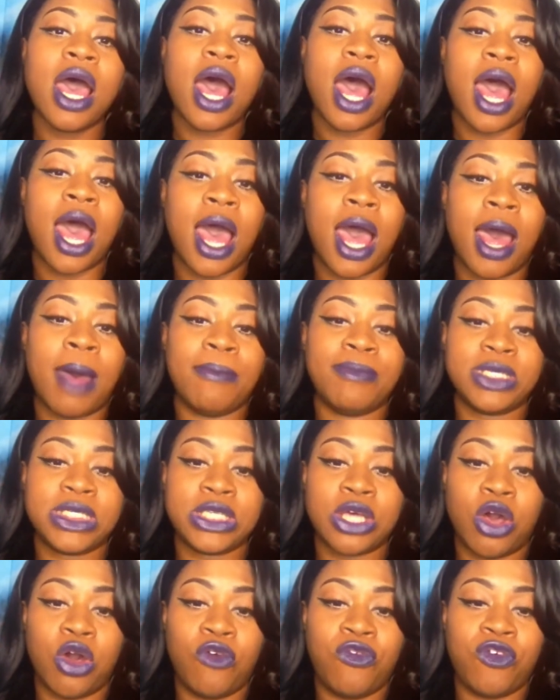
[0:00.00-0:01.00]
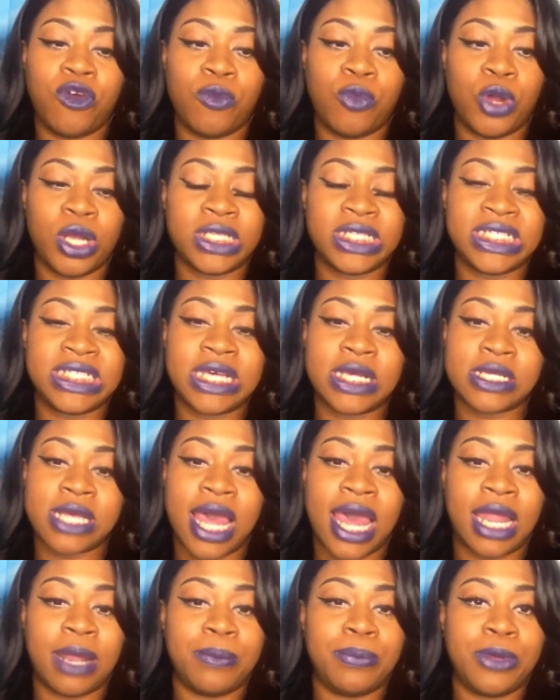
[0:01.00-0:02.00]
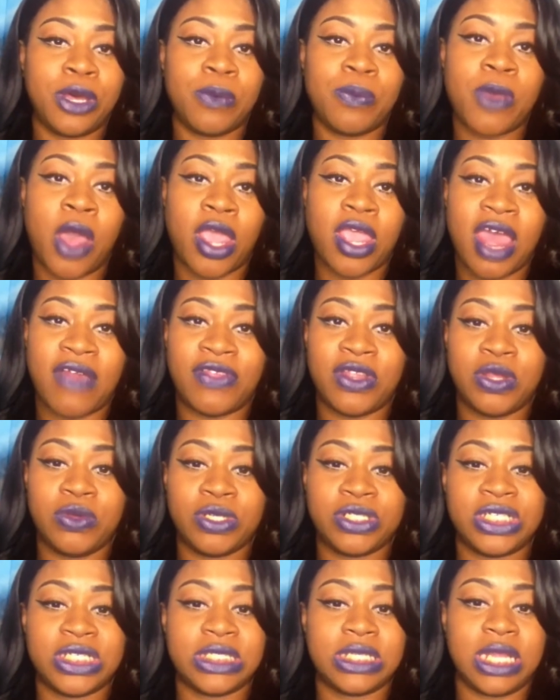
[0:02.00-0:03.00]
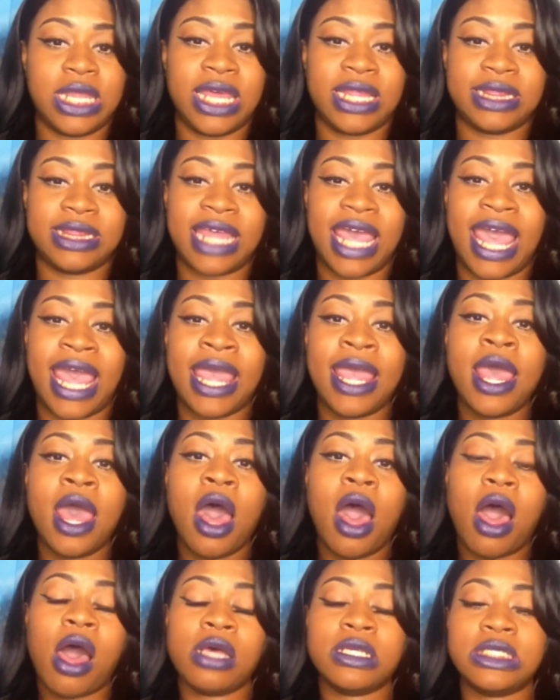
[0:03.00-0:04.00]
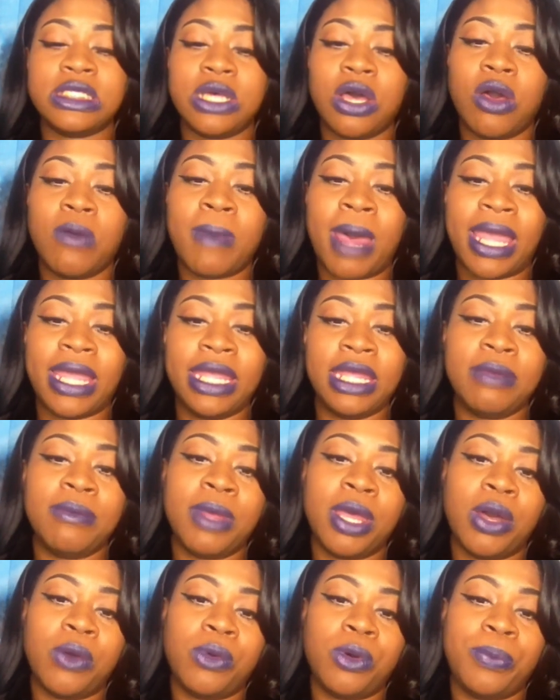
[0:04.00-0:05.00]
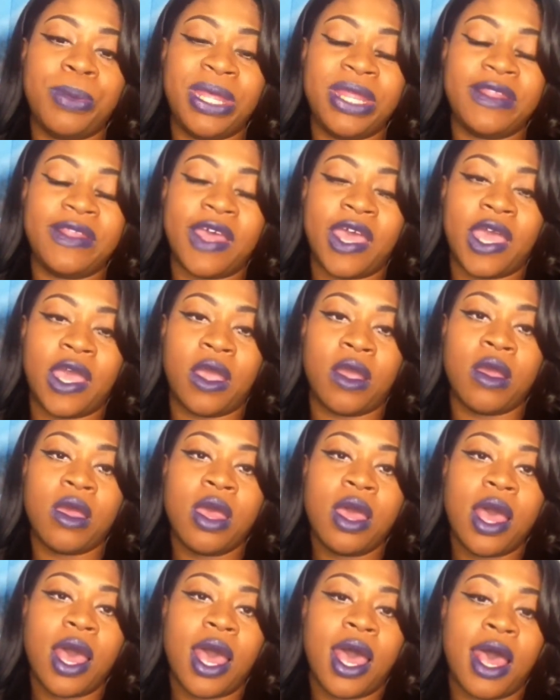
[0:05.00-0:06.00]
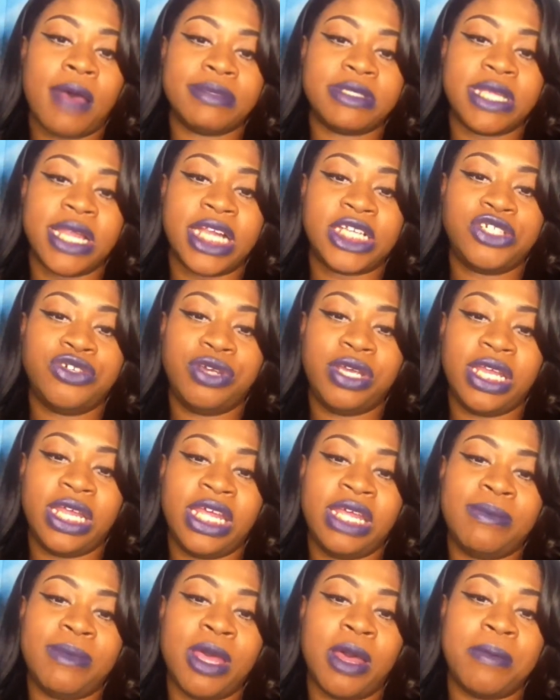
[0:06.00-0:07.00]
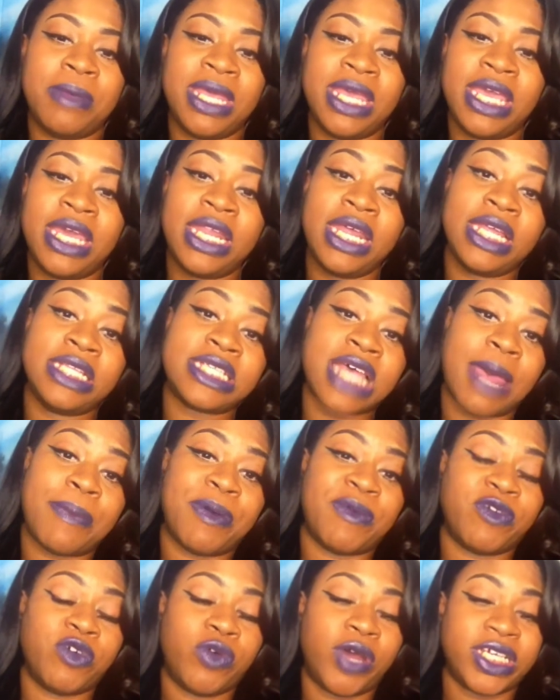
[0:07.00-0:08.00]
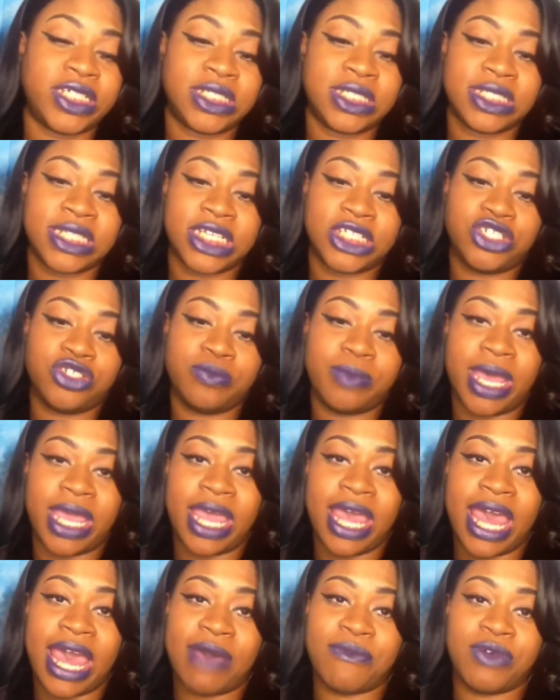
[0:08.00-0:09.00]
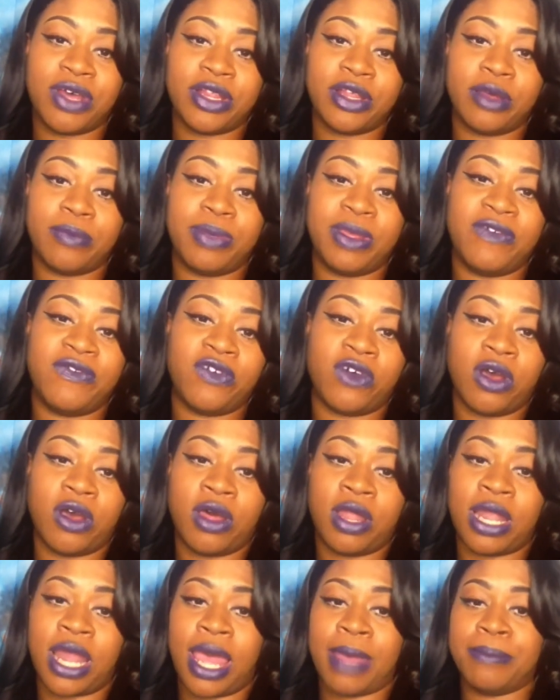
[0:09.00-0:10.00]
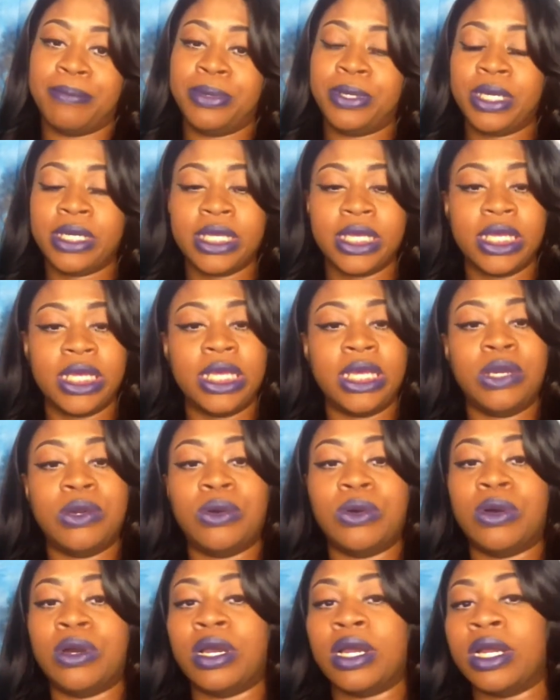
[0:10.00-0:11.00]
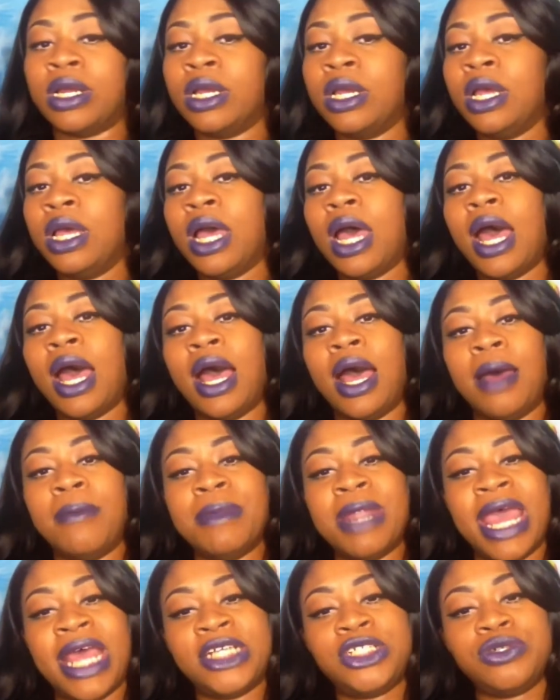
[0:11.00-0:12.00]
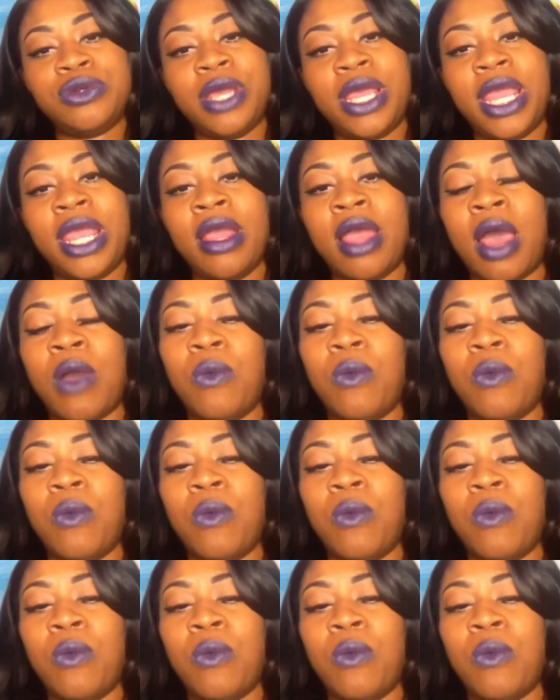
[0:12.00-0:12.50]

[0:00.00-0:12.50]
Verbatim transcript: Um, so for more details on how to book me, all you have to do is just click that. Also, my email will be there um, so that you can email me any type of questions that you may have, whether it be for online booking or um, natural hair.